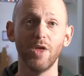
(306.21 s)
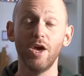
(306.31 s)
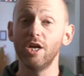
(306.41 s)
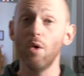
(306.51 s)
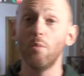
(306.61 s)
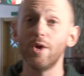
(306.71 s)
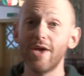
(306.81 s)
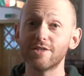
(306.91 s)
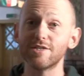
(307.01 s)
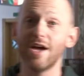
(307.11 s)
When we
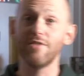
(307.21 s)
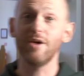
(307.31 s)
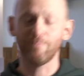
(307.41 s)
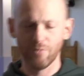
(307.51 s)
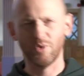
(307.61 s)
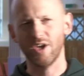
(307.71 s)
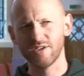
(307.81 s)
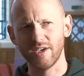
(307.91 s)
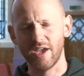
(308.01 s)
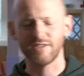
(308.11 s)
get together, when I
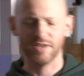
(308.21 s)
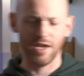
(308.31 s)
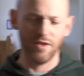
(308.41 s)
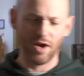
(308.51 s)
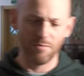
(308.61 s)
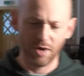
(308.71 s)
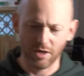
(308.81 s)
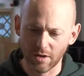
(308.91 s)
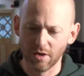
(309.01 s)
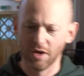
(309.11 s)
say get together, I
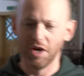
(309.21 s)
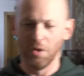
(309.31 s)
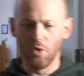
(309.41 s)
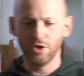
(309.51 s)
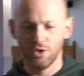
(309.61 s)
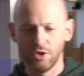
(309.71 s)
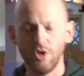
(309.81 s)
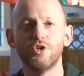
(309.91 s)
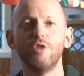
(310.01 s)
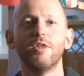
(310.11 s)
mean watch on
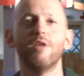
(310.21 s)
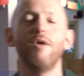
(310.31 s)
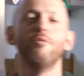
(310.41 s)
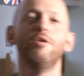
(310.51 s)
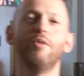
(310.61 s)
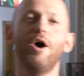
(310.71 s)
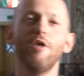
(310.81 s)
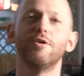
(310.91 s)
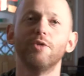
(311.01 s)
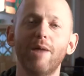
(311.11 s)
YouTube at the moment, but
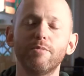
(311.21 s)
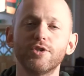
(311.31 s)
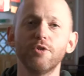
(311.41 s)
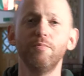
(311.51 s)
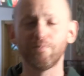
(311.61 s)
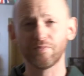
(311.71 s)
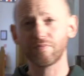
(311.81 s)
hopefully it will happen soon.